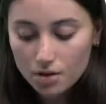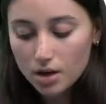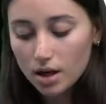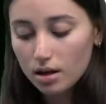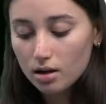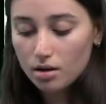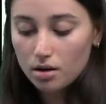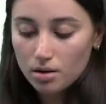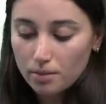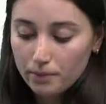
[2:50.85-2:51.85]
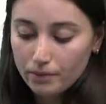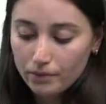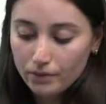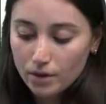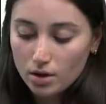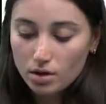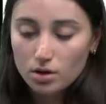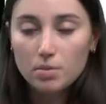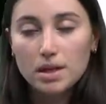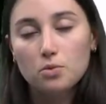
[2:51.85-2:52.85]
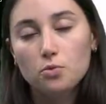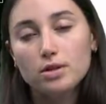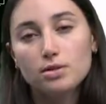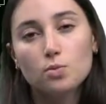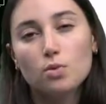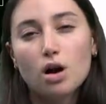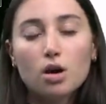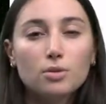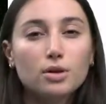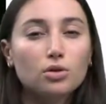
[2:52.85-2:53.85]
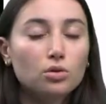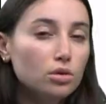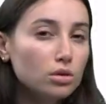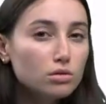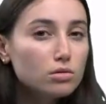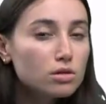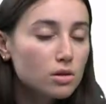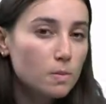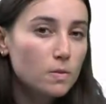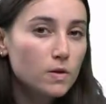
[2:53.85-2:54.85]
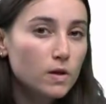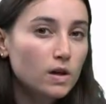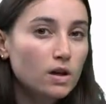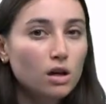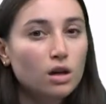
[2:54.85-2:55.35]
thing, or the main reason why we conclude something